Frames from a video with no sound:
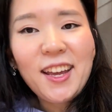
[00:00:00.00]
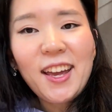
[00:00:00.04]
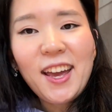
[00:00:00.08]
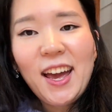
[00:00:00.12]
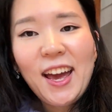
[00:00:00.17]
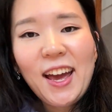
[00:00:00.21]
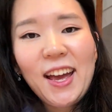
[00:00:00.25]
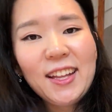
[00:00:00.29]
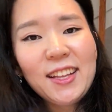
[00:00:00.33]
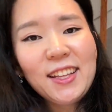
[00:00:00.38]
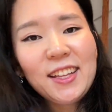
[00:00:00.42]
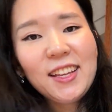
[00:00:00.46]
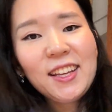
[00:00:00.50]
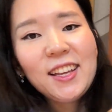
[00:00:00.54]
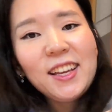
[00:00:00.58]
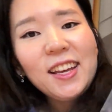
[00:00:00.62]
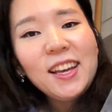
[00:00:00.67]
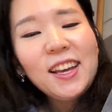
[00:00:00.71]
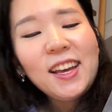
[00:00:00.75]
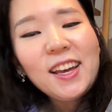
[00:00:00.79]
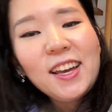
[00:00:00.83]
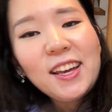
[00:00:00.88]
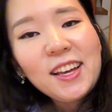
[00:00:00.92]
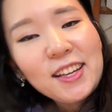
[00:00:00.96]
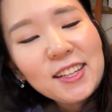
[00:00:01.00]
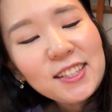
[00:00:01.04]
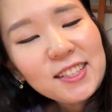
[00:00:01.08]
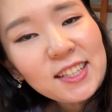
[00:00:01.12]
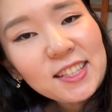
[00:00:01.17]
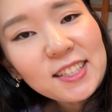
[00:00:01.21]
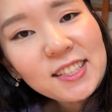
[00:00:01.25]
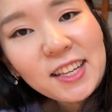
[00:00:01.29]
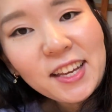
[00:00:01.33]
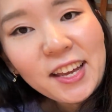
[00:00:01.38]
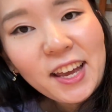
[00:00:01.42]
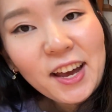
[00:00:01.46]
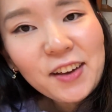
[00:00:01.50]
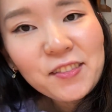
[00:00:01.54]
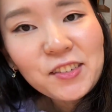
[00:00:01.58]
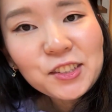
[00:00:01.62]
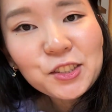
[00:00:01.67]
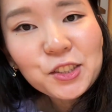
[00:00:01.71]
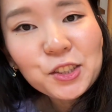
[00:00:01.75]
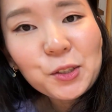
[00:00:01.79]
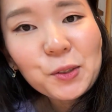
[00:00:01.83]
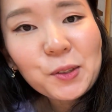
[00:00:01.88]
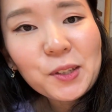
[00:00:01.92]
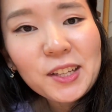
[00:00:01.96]
And since I haven't
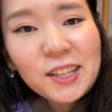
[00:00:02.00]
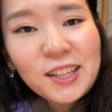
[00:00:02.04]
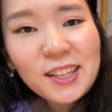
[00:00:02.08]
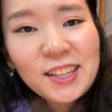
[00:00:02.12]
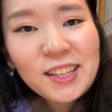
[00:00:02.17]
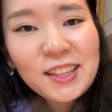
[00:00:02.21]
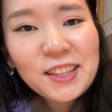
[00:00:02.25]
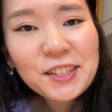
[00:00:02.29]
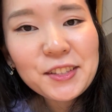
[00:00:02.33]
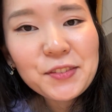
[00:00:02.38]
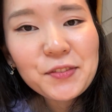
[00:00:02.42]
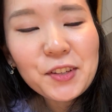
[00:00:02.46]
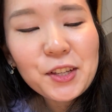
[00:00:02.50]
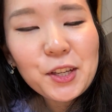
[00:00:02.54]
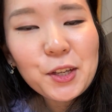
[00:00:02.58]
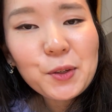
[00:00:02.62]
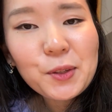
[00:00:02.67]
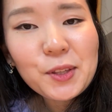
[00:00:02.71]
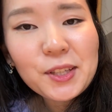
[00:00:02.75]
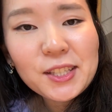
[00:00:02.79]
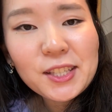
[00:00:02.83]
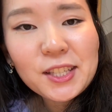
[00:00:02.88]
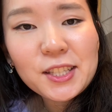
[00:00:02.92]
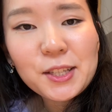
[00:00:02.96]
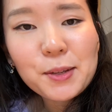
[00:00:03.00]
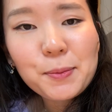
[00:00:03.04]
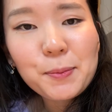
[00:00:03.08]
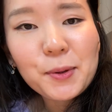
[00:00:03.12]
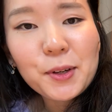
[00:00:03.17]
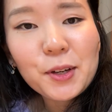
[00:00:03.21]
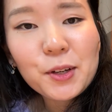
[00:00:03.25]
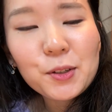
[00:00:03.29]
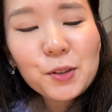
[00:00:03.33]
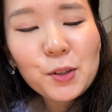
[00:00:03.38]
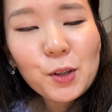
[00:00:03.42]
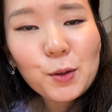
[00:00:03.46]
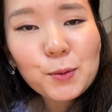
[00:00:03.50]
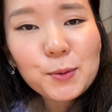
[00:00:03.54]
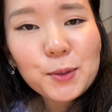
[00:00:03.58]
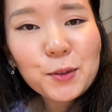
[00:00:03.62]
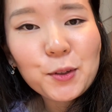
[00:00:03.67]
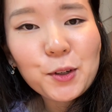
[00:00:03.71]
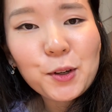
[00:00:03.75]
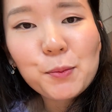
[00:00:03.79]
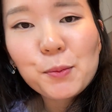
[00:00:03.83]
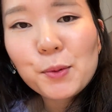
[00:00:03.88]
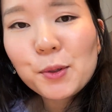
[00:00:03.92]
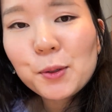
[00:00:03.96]
shown it in this video, this is the book Gnomes of
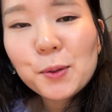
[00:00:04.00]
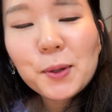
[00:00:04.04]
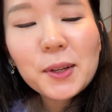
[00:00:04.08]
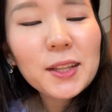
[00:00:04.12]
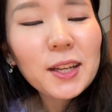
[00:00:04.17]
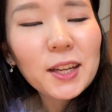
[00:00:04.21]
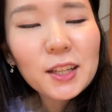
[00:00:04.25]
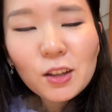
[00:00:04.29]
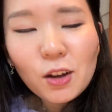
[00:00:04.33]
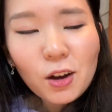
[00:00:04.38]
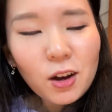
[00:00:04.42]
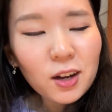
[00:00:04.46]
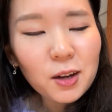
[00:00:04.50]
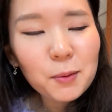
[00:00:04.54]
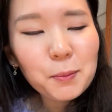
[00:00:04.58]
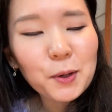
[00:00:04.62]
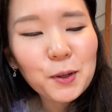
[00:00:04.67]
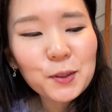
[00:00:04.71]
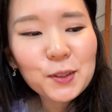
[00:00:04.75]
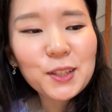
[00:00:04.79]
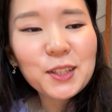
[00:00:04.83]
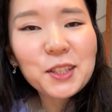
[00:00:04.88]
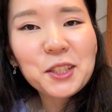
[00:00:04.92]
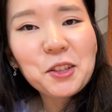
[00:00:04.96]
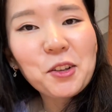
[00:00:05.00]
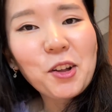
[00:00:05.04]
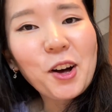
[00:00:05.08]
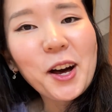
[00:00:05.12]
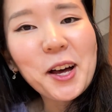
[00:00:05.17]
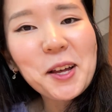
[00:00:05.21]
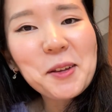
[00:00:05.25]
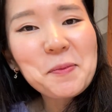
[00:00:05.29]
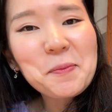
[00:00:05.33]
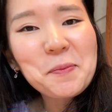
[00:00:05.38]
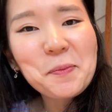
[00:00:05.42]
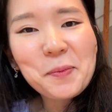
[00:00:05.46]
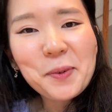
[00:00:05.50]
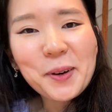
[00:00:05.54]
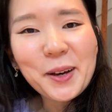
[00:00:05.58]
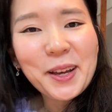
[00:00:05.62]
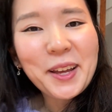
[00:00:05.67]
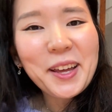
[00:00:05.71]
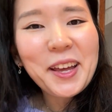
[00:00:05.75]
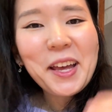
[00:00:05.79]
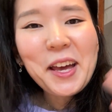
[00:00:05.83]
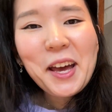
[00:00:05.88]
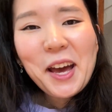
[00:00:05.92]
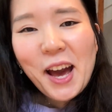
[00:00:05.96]
Grimbolet. I talk about it a lot,
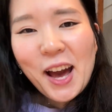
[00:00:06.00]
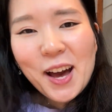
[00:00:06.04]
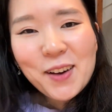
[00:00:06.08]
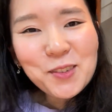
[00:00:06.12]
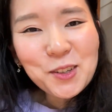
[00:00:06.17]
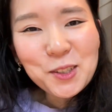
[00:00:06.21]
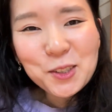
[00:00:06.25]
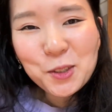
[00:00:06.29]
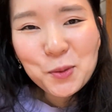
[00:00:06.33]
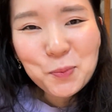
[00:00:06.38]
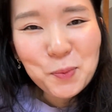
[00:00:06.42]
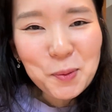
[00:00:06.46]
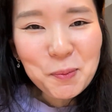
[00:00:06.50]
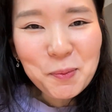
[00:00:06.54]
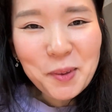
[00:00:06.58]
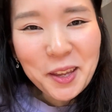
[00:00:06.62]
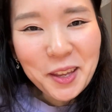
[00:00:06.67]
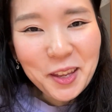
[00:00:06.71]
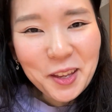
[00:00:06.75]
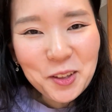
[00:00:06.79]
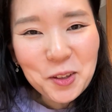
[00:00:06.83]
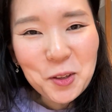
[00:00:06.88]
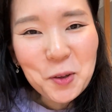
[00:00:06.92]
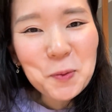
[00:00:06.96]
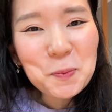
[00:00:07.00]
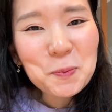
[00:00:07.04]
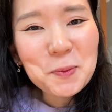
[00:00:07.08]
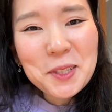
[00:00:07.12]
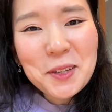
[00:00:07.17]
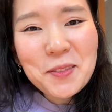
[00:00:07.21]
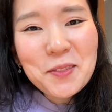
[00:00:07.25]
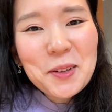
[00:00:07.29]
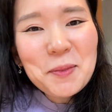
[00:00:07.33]
but I've also been making gnomes every